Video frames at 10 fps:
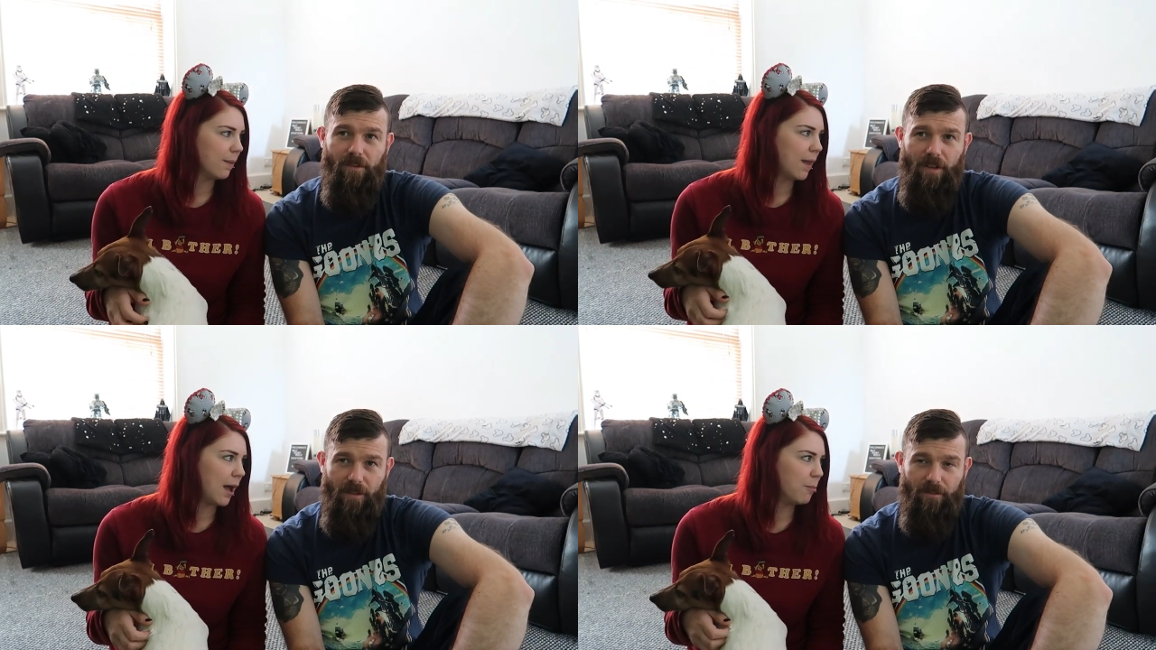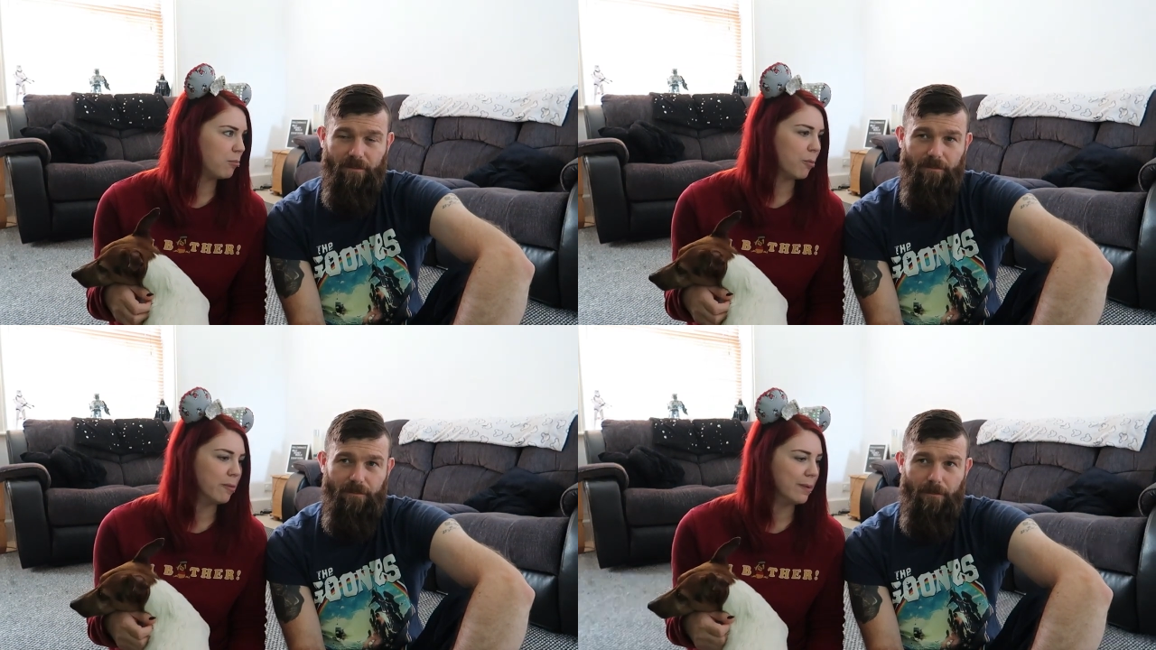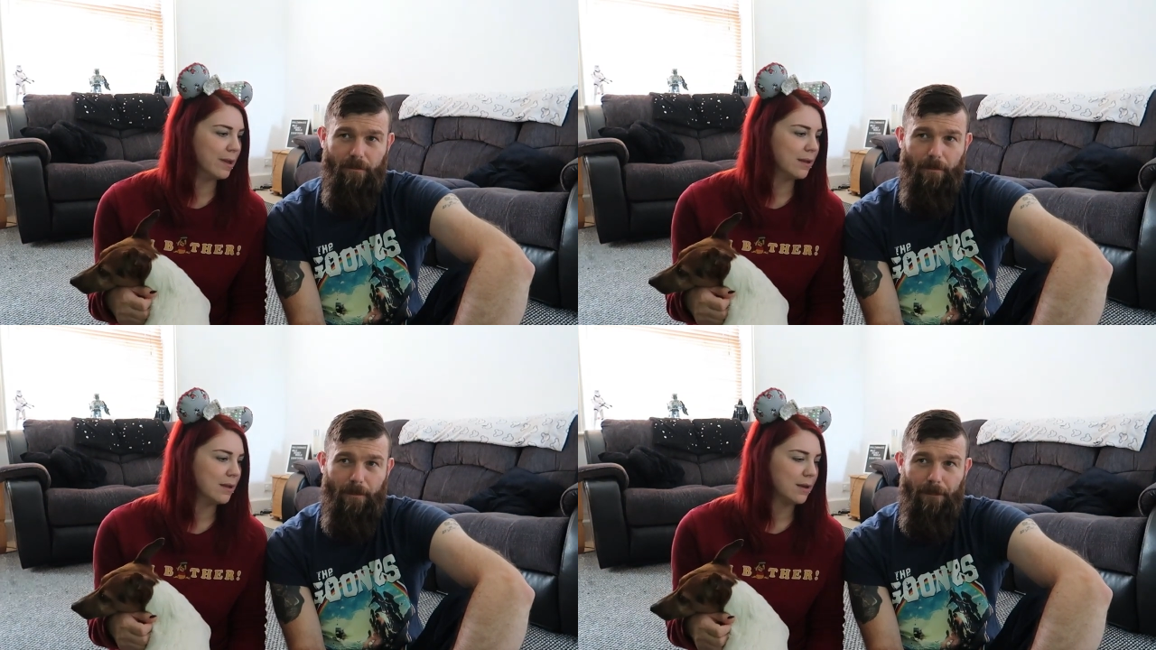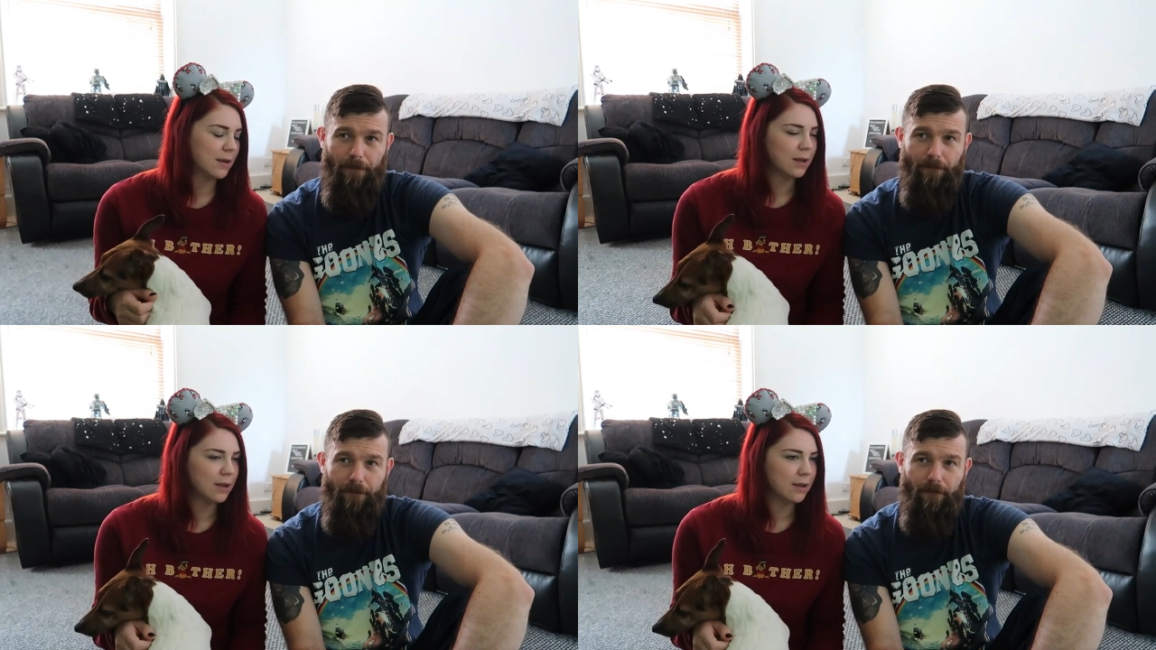Speaker 1: that are probably
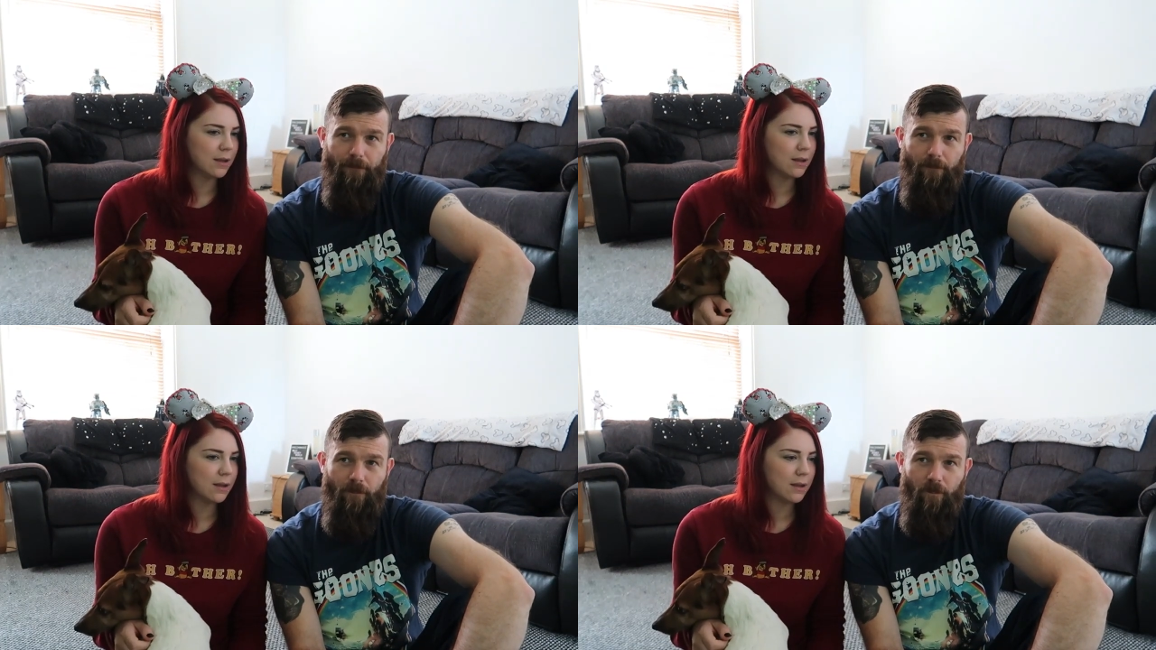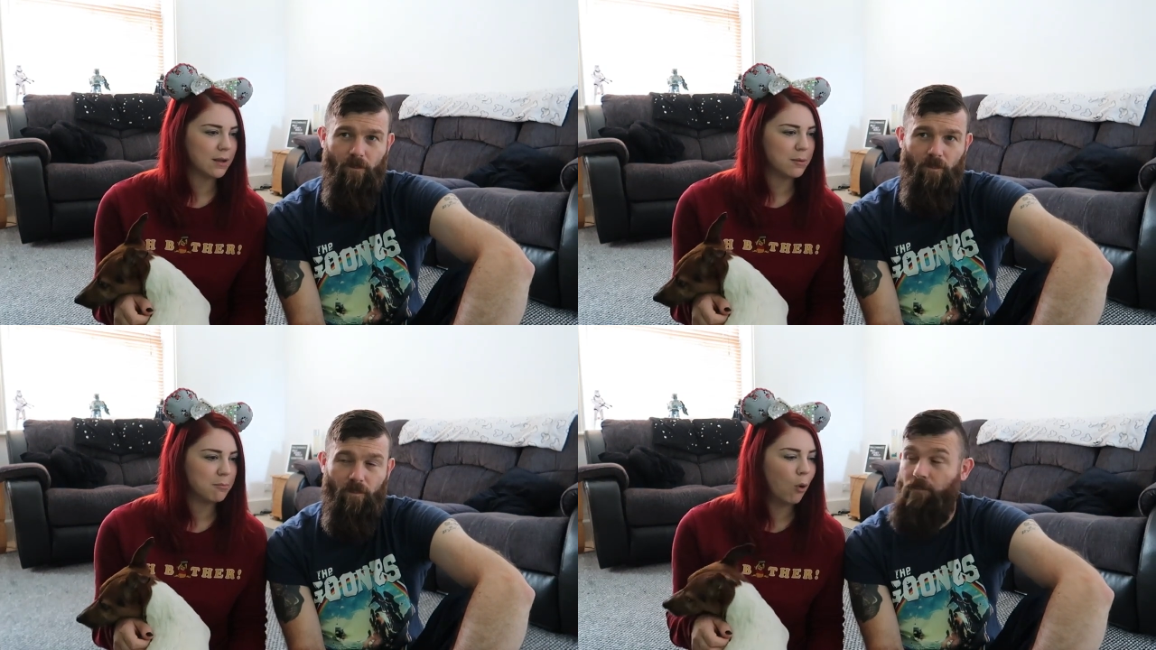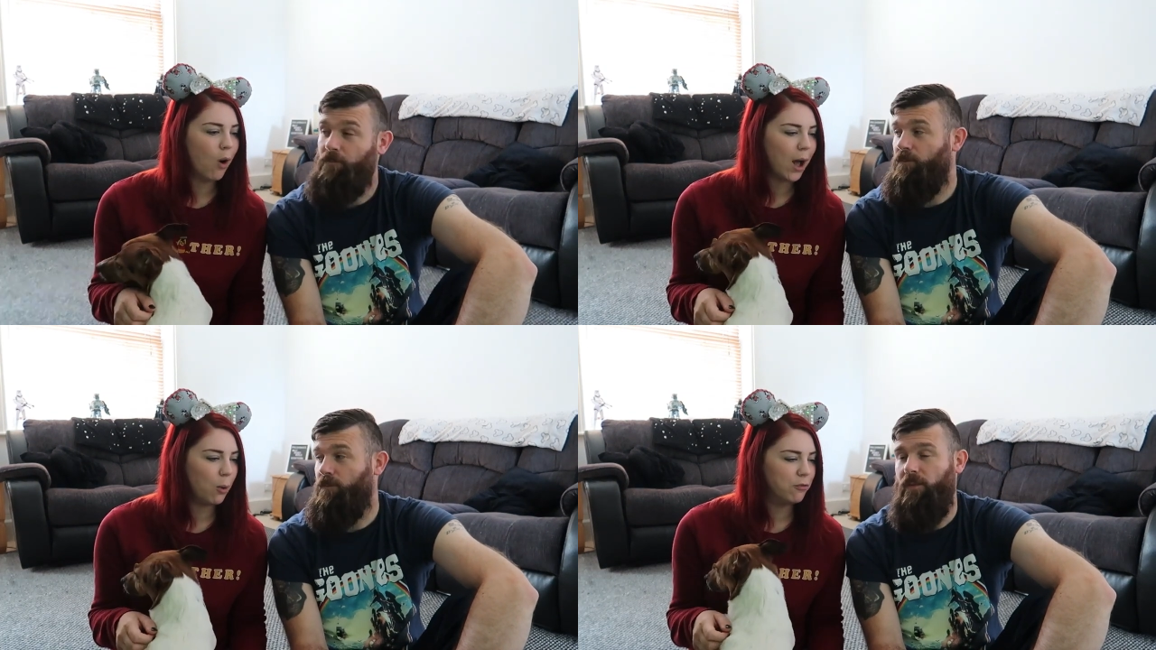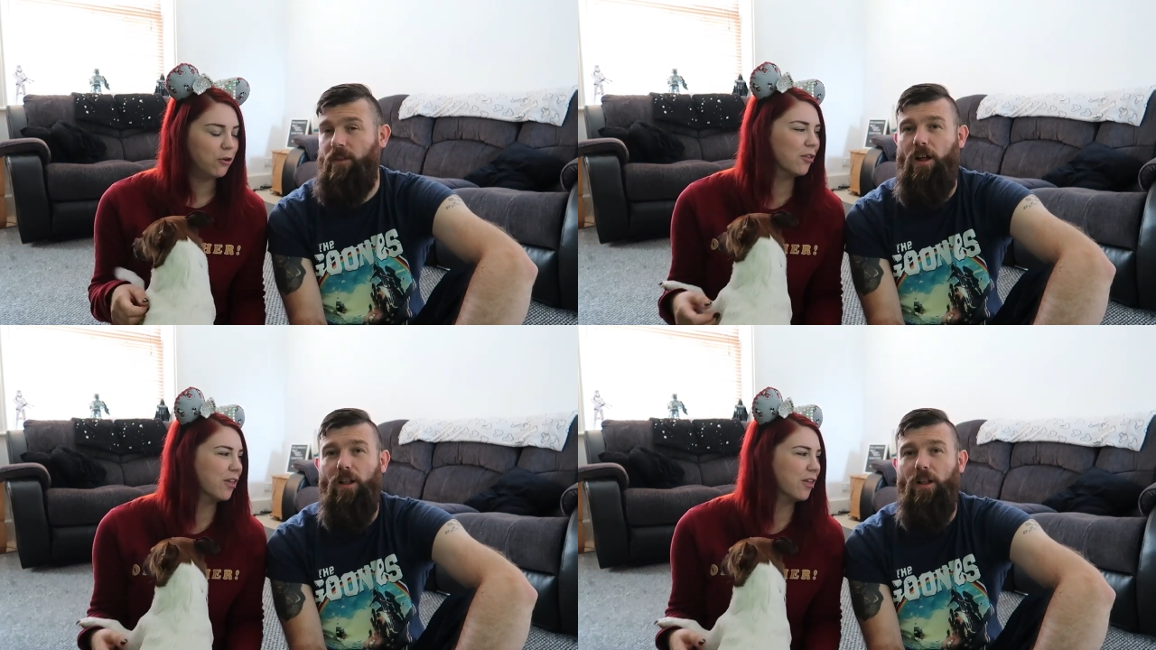more helpful